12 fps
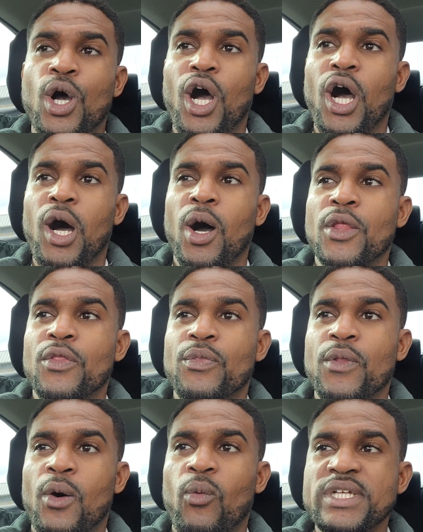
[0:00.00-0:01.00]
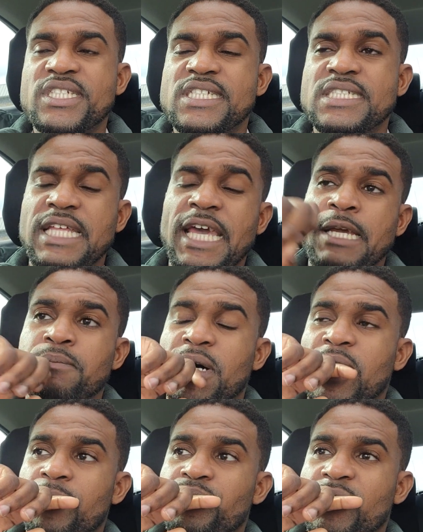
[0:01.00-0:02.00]
what's his
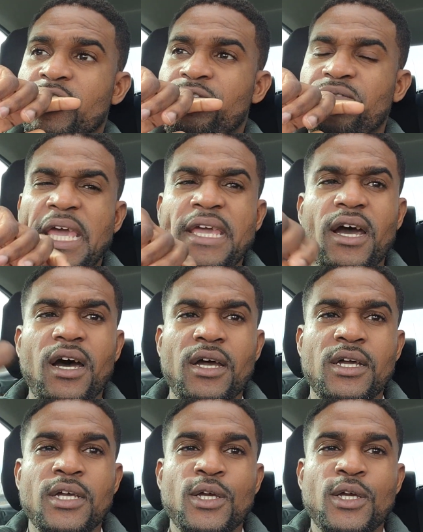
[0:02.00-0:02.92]
name, Fea.